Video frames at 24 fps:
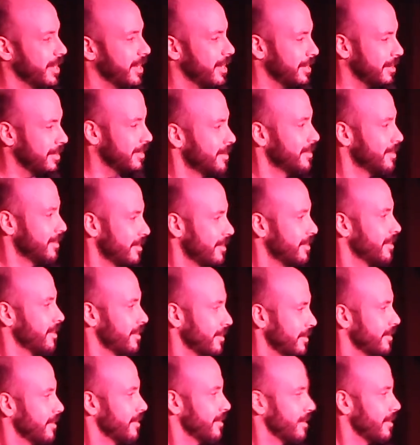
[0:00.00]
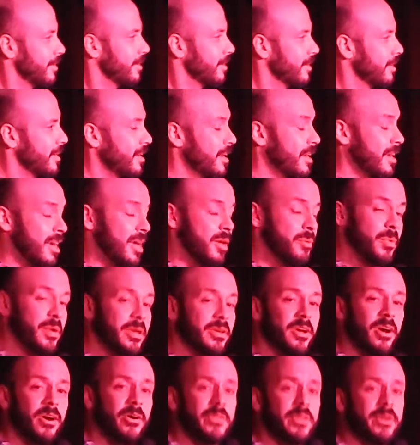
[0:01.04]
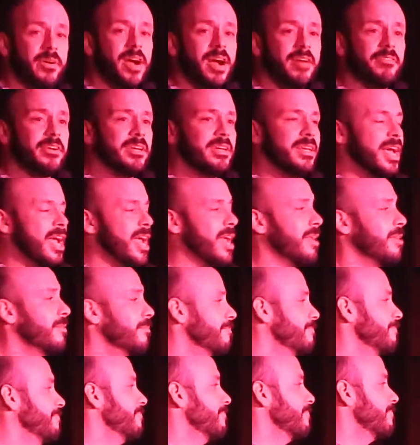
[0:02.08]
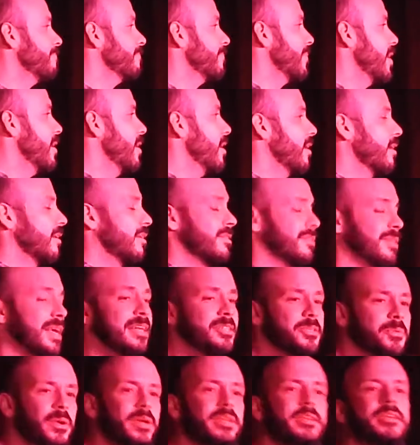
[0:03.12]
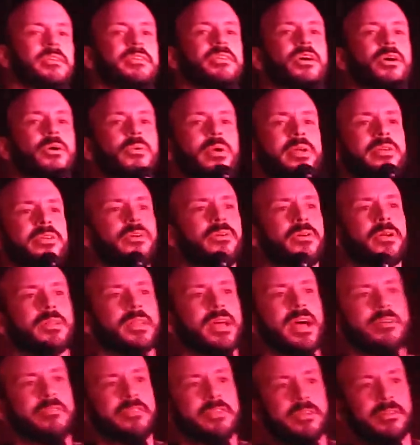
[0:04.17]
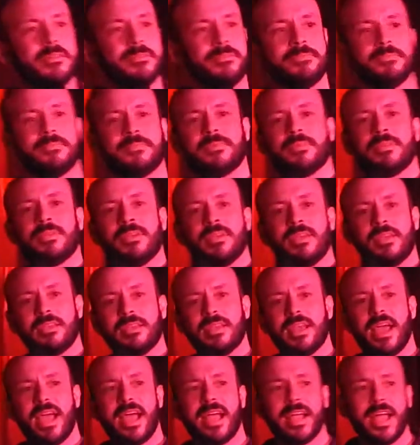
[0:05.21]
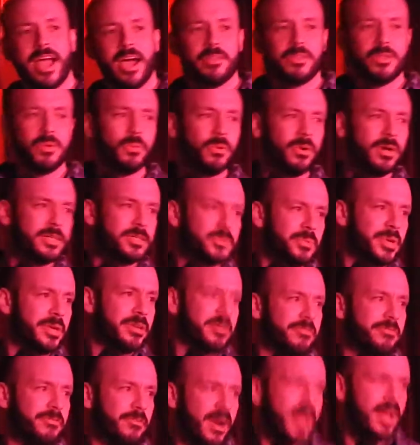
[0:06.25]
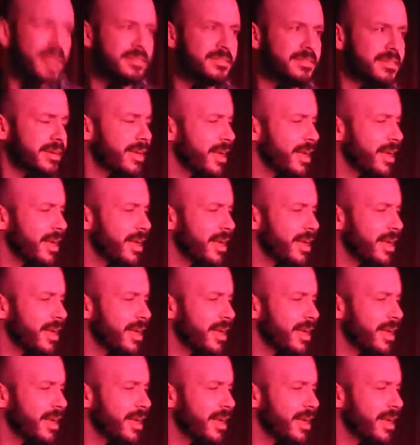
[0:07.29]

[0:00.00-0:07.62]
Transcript: it. And we'd go there every day. Because that's what you do when you're 11. You hang out in the woods with your friends and